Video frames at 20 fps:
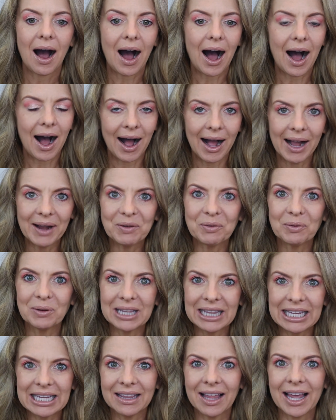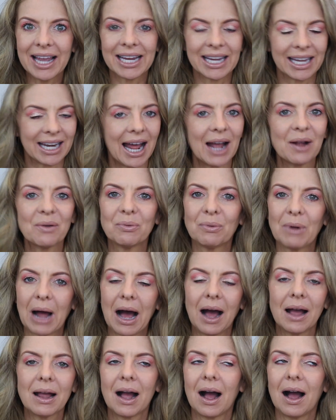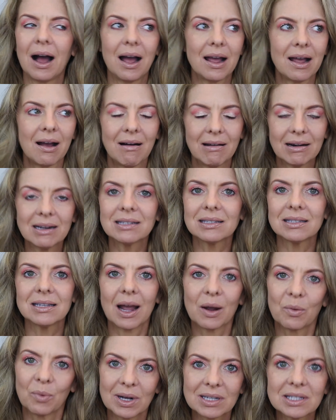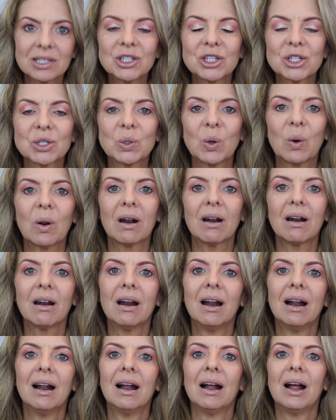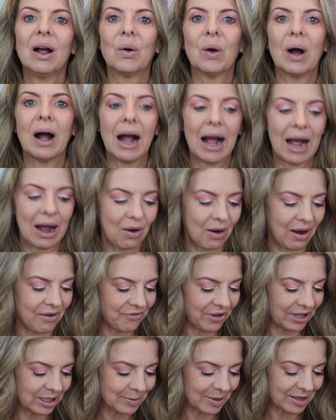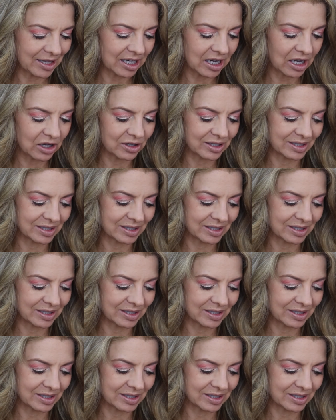I really like it. I honestly, I wasn't sure how I felt about the color.